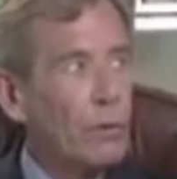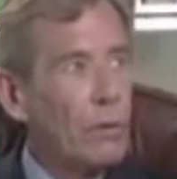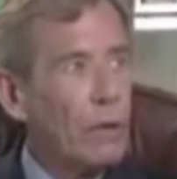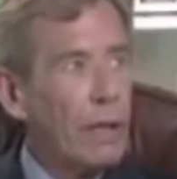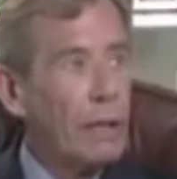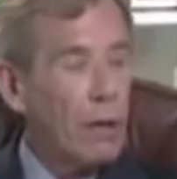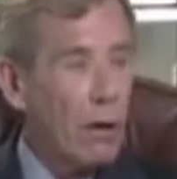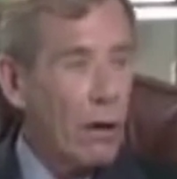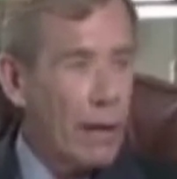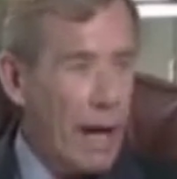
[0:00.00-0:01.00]
you look at
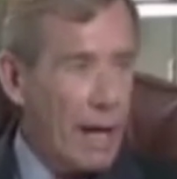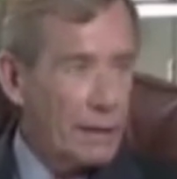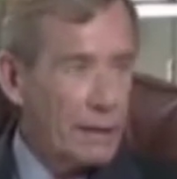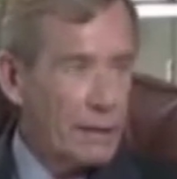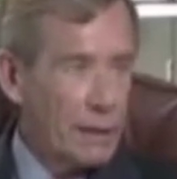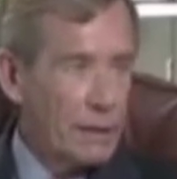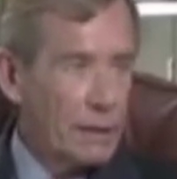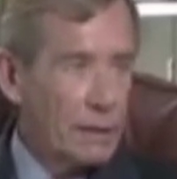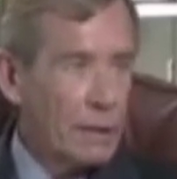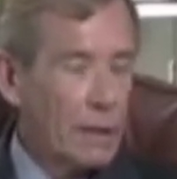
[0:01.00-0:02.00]
cardiac
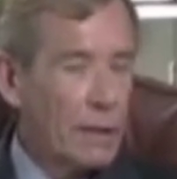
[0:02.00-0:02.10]
disease,